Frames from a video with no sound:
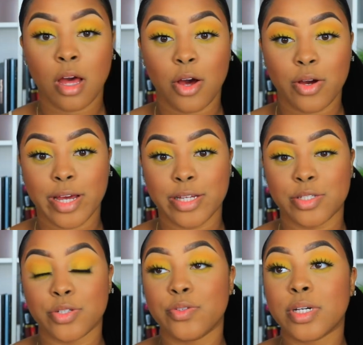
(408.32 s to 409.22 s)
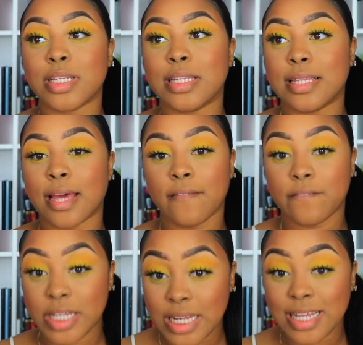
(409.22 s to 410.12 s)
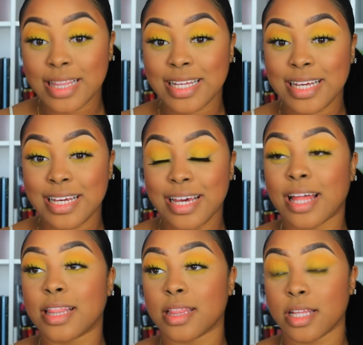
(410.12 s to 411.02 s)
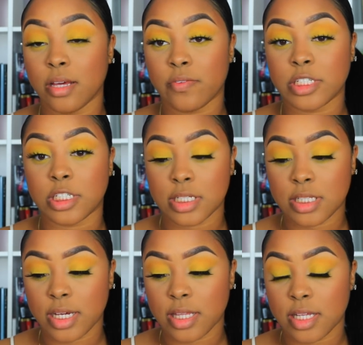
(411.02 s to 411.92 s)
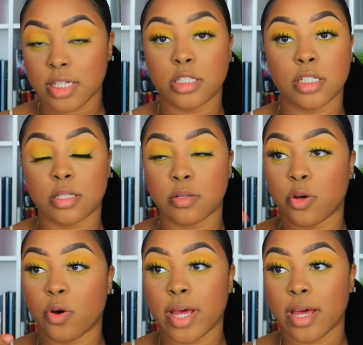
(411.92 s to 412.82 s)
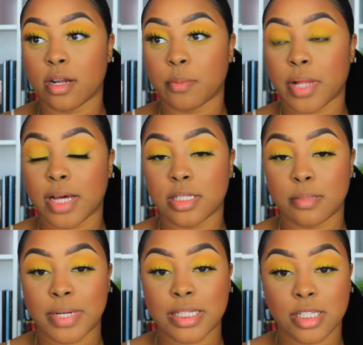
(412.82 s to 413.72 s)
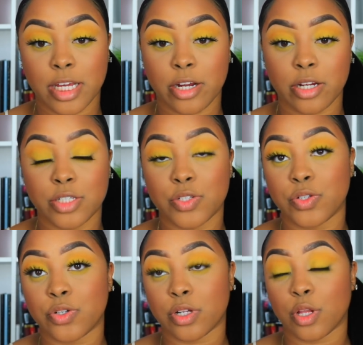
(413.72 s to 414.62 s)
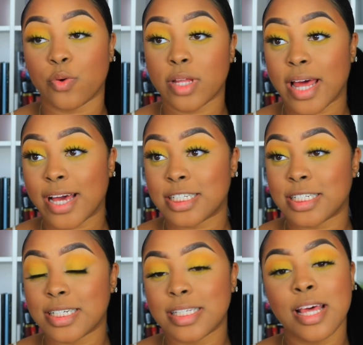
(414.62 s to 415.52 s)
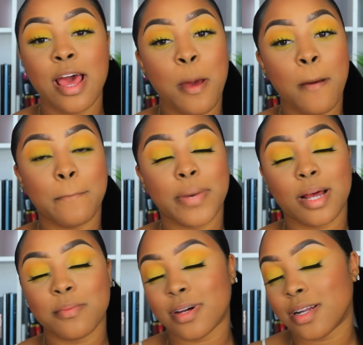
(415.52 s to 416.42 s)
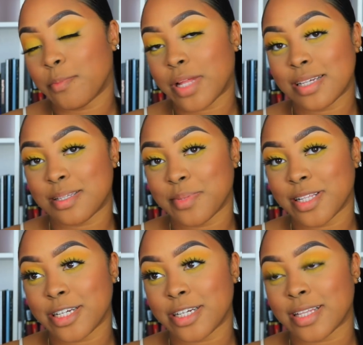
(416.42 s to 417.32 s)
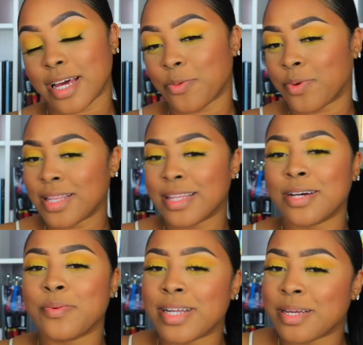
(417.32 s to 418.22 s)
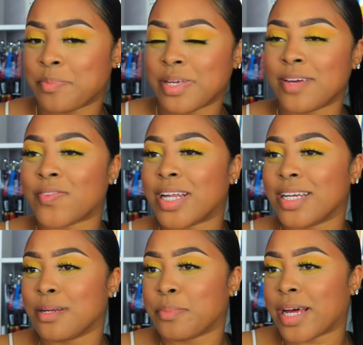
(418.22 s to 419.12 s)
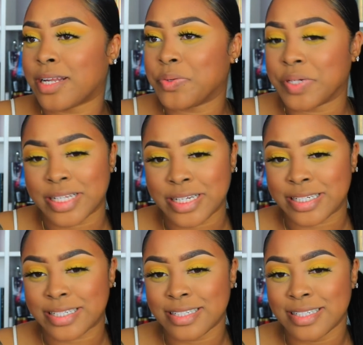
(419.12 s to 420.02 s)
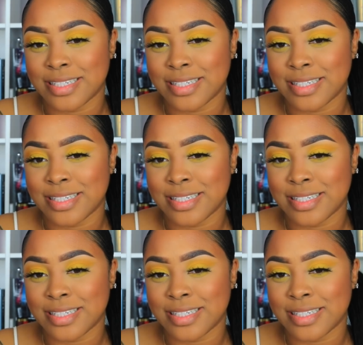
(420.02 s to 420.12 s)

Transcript: Okay, so you can definitely leave it just like this, just to go ahead and apply some mascara to your lower lashes. But I'm going to apply some glitter. Like, what look would it be if I didn't apply no glitter?